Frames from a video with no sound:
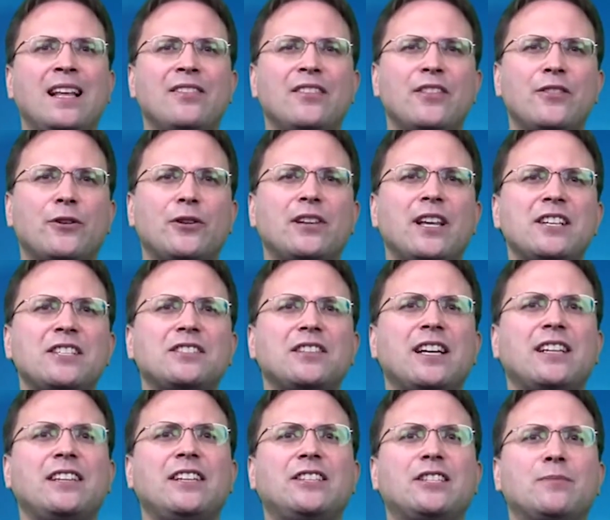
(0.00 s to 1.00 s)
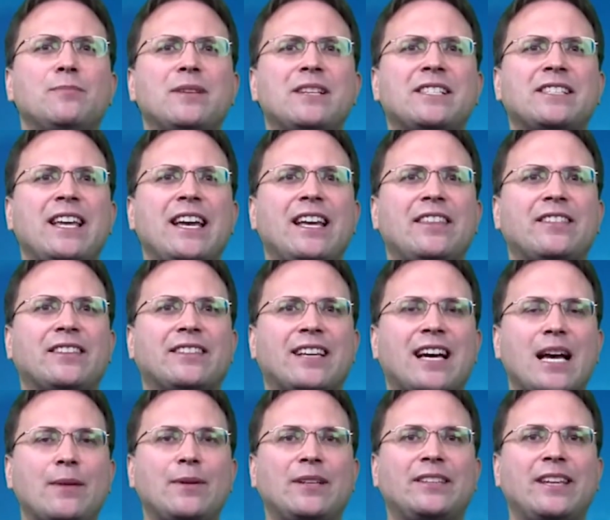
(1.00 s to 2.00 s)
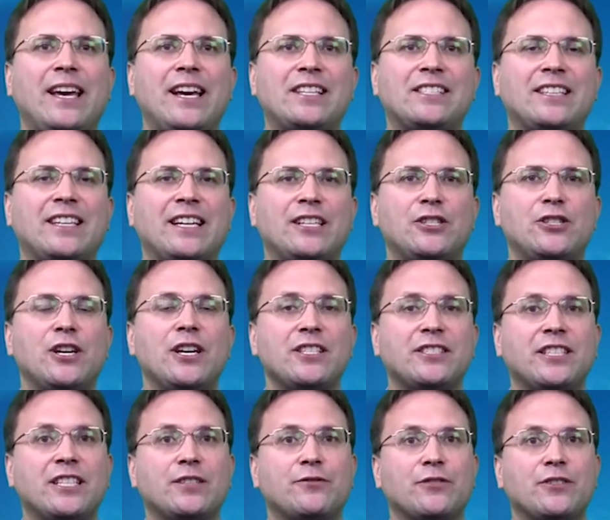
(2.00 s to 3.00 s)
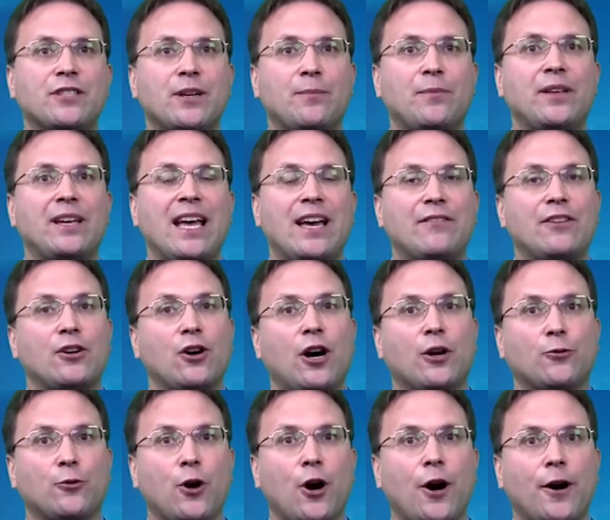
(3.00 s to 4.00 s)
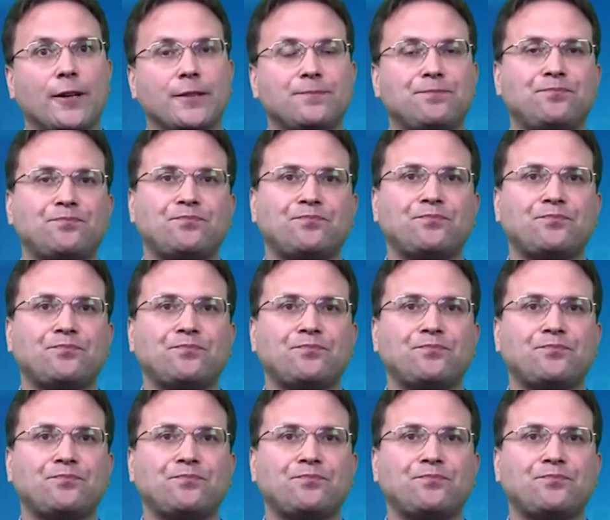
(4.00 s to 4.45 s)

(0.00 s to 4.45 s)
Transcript: then they're less likely to mistake the time it takes to get justice for something having gone wrong.